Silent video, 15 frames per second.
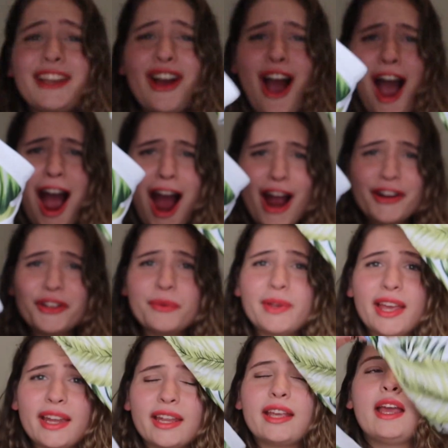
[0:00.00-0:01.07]
Like, are you
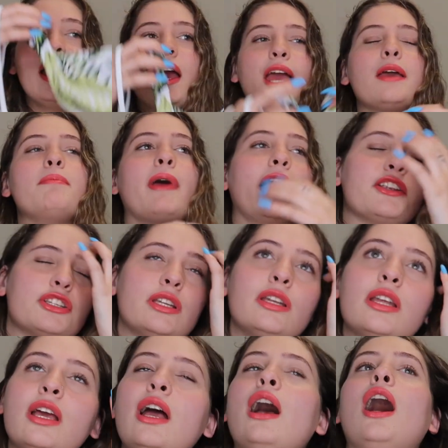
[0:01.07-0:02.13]
kidding?
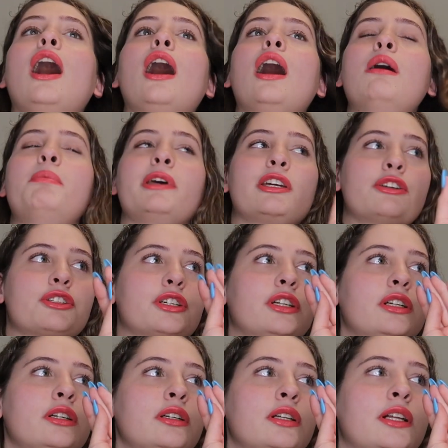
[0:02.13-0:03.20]
Imagine a
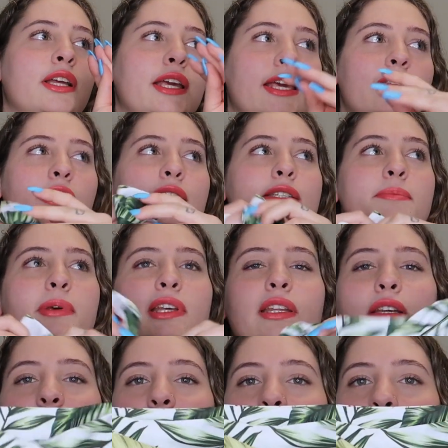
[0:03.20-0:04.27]
picture in this
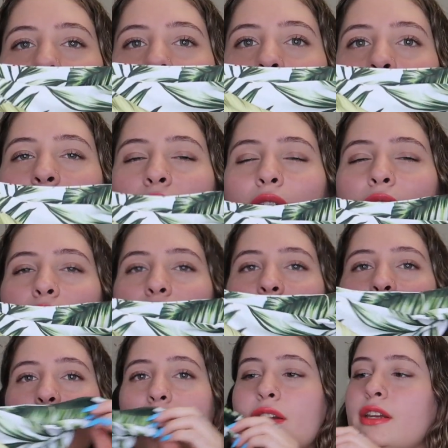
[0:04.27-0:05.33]
bathing suit
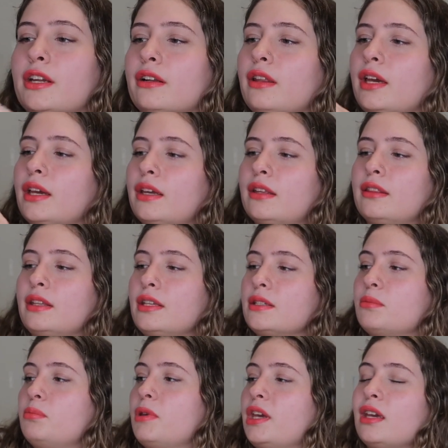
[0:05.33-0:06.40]
near like these
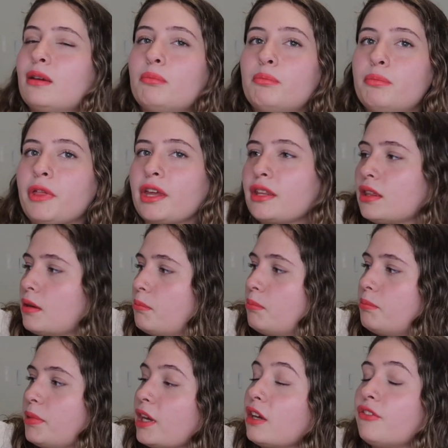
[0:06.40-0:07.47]
big like the
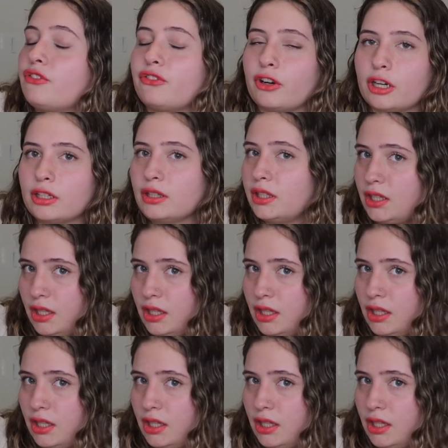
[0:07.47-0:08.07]
big fern